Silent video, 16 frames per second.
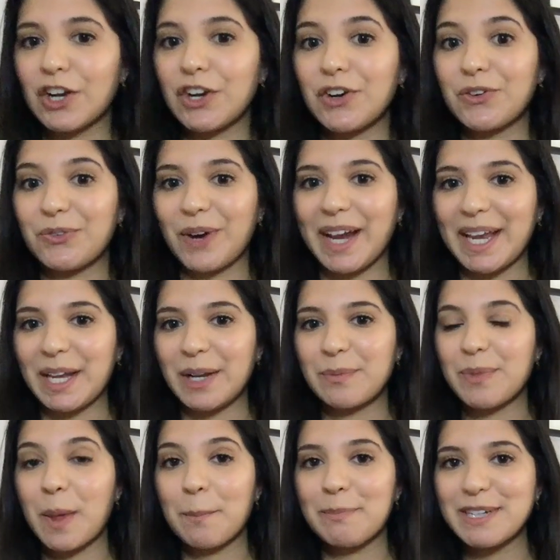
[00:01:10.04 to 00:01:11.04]
Great.
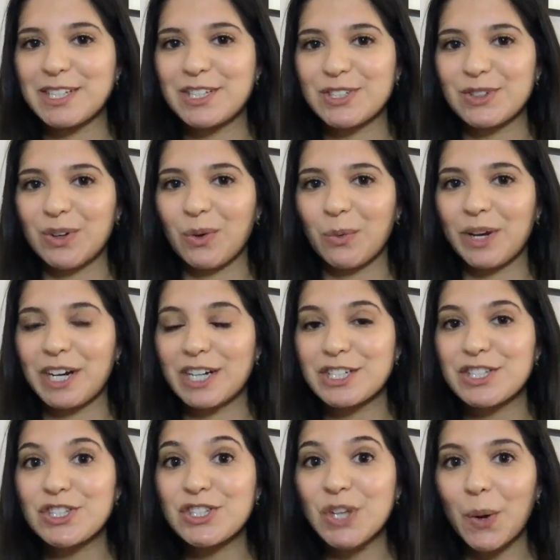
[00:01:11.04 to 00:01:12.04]
Mitchell, we are
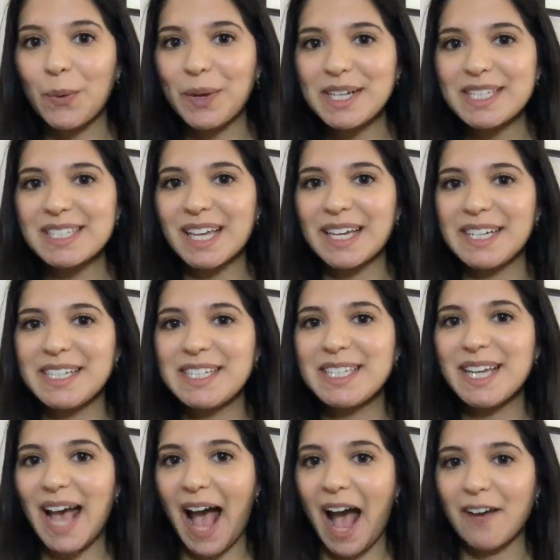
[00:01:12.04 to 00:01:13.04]
so excited
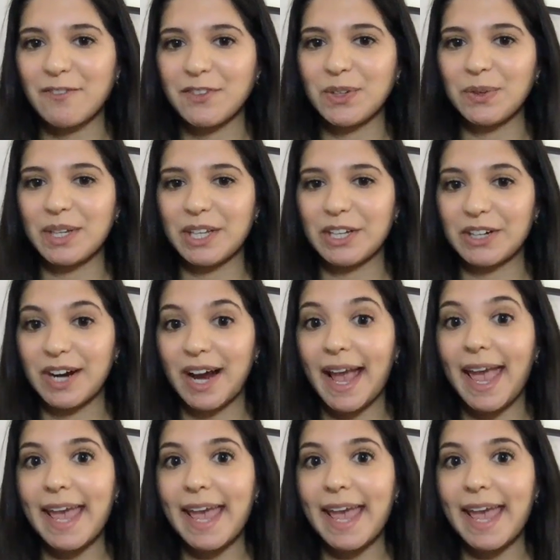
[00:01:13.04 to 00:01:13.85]
to have you here,